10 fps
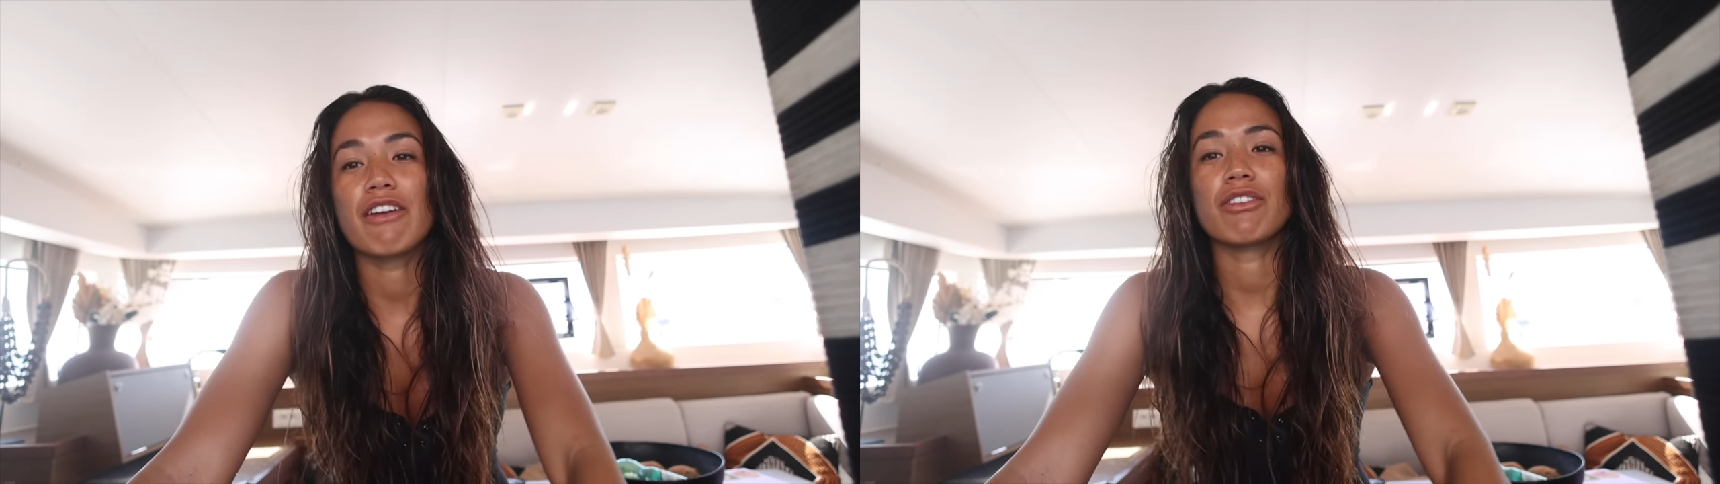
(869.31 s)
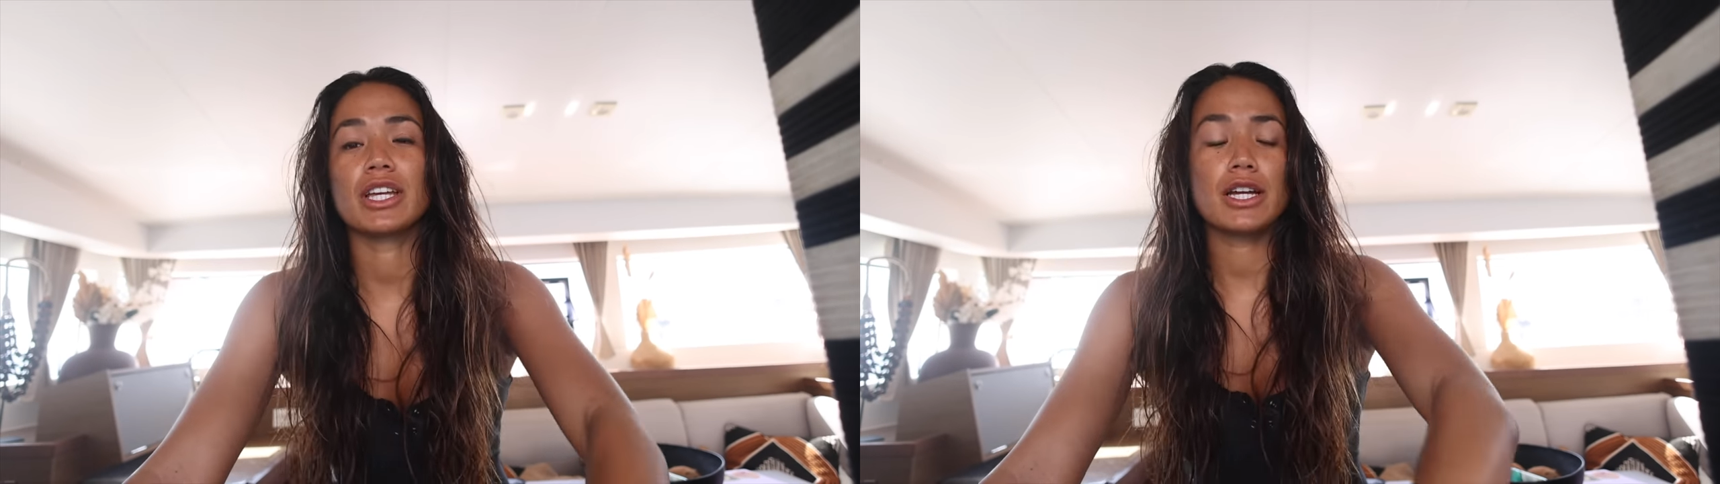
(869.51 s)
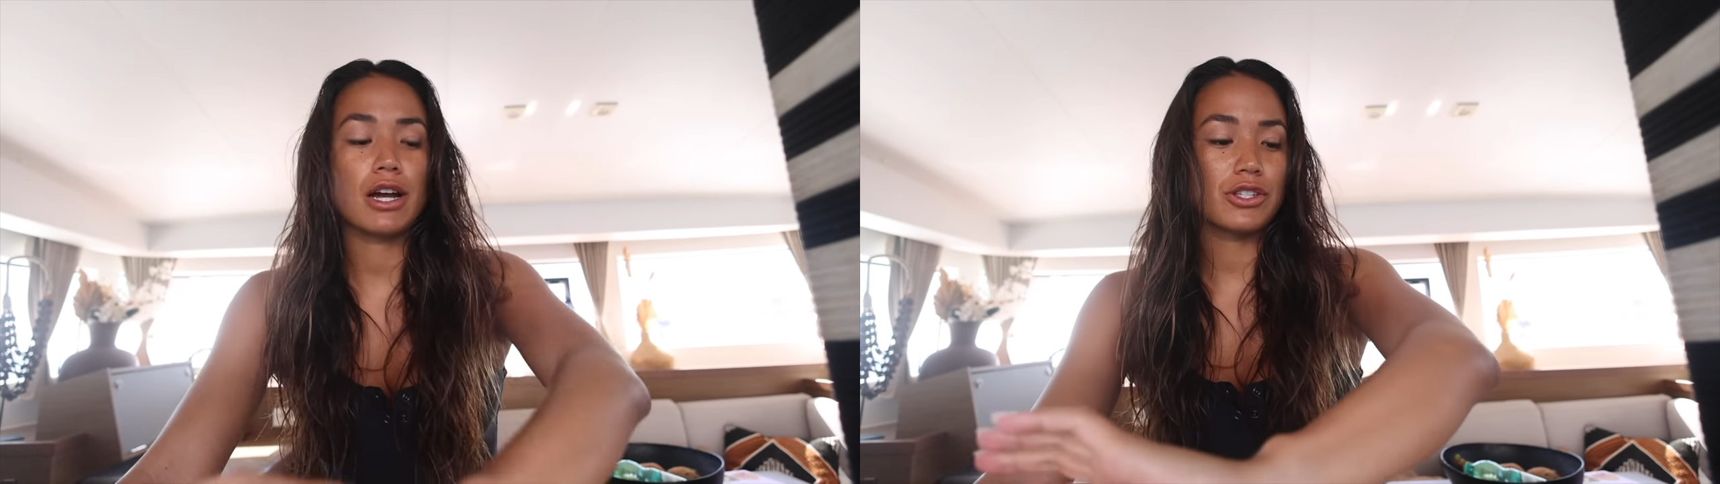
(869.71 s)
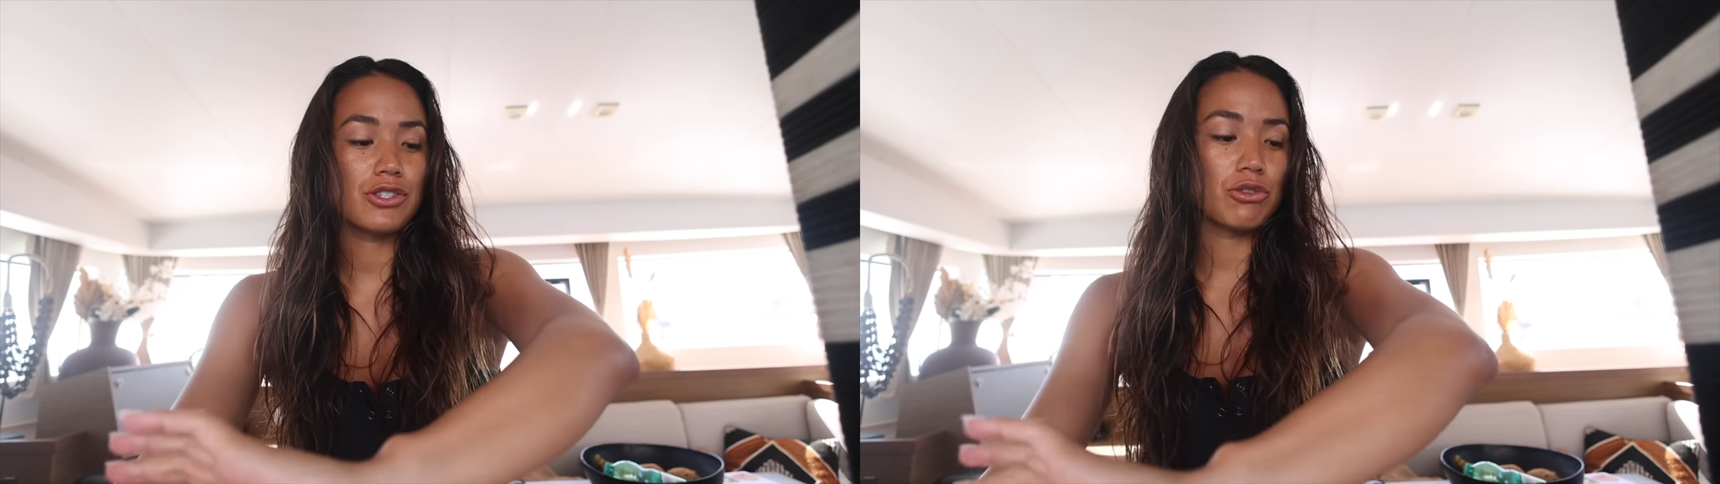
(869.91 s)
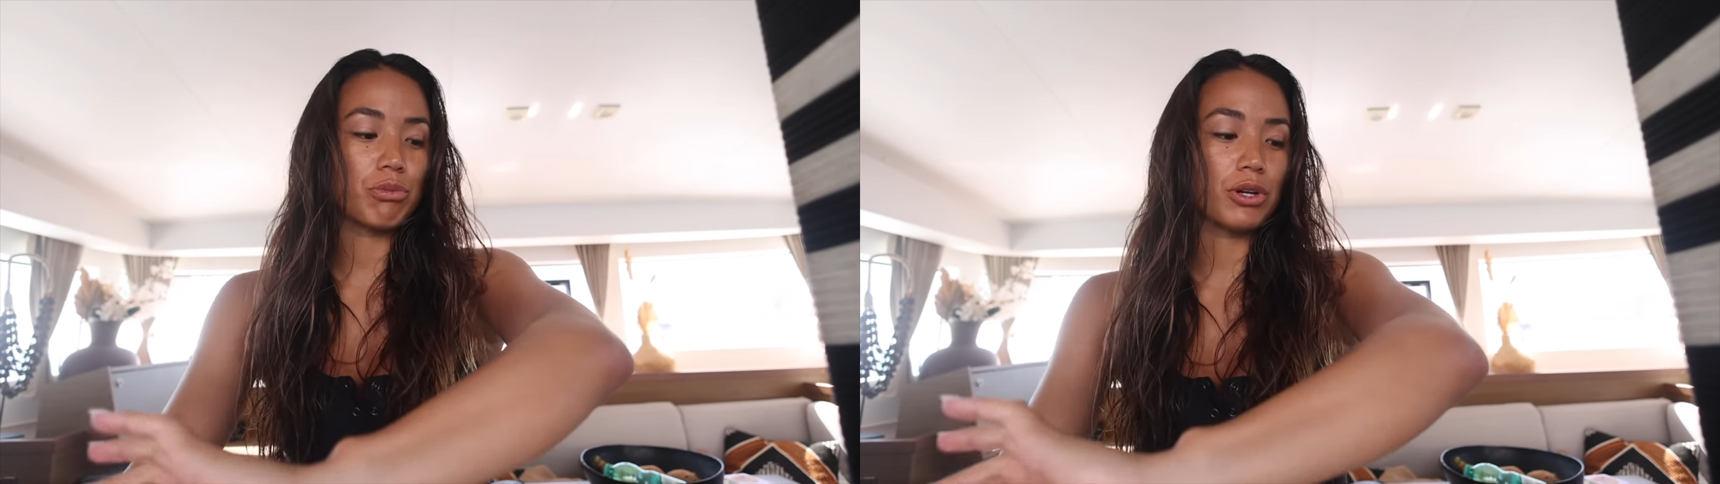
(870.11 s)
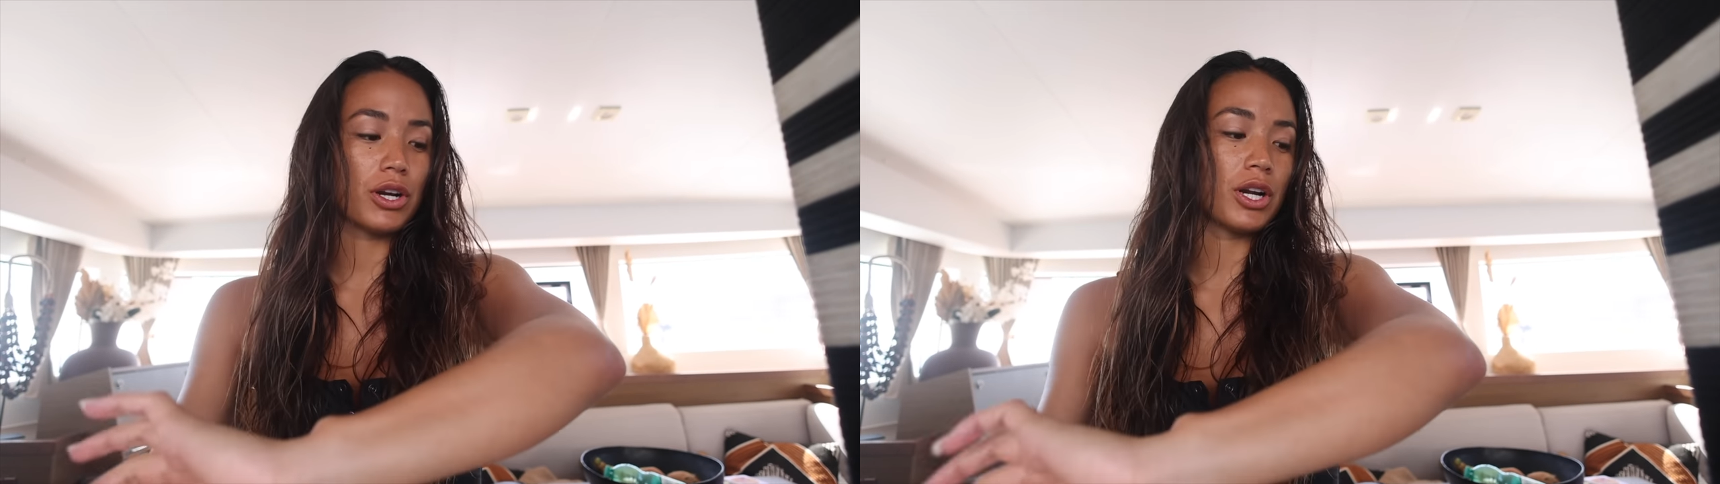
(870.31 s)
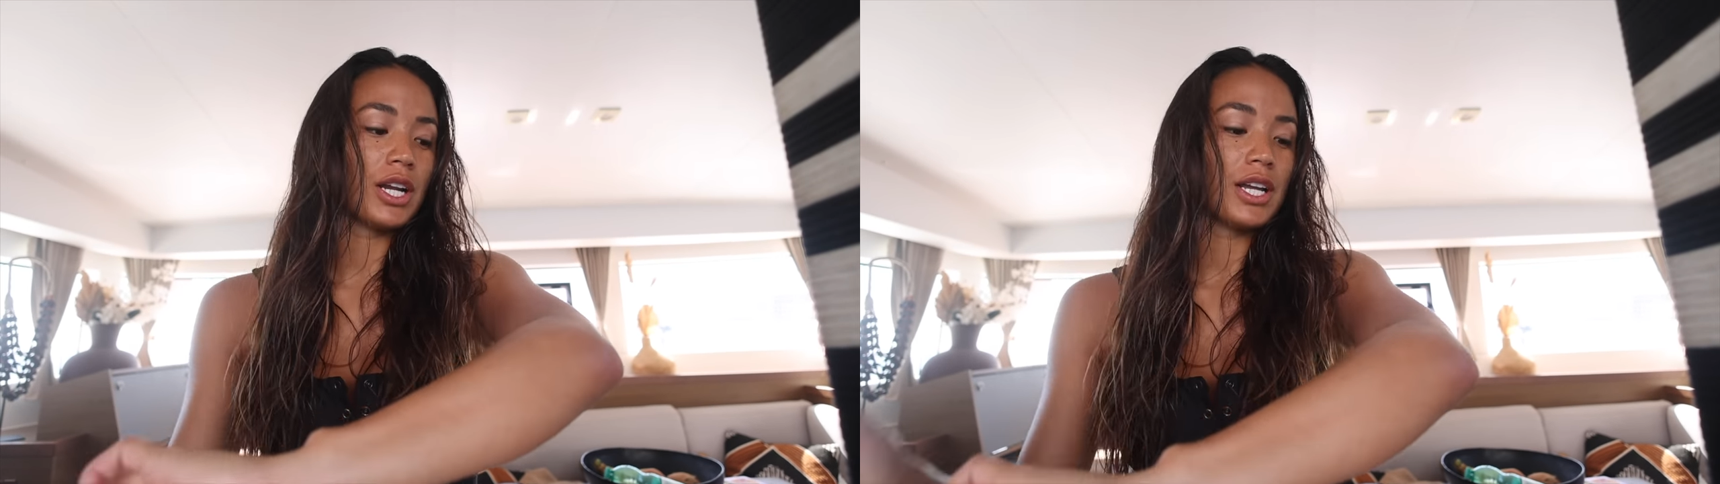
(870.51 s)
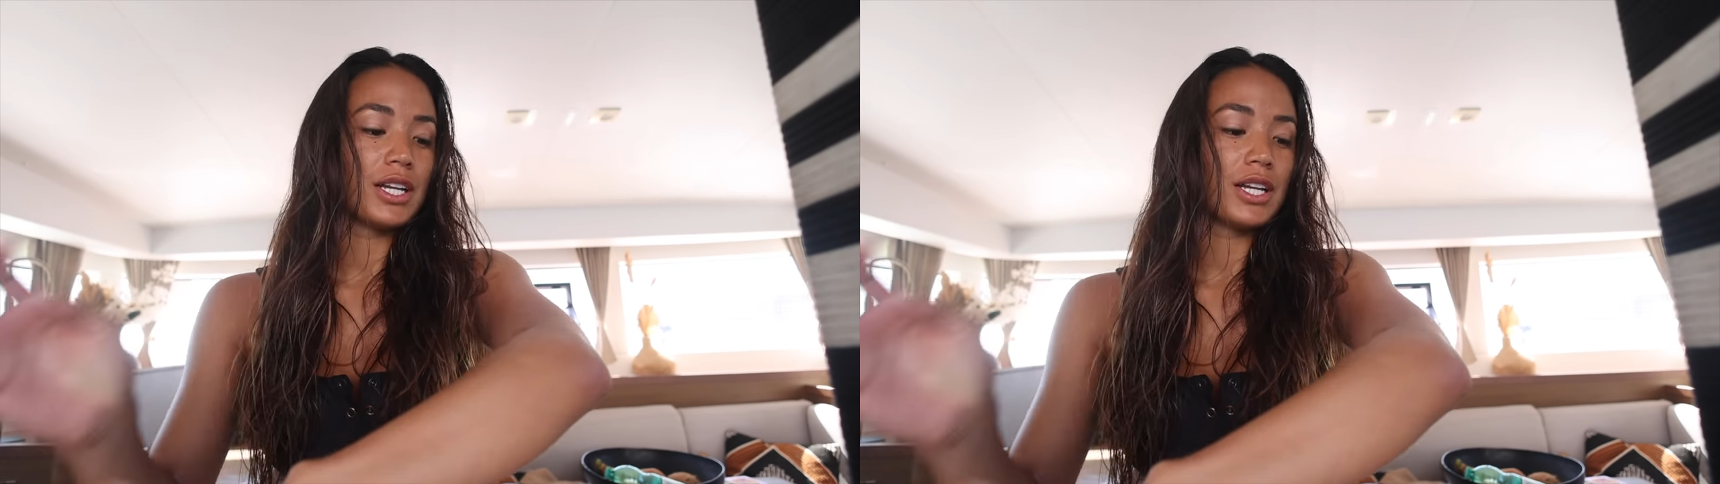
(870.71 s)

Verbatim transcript: I feel like I got super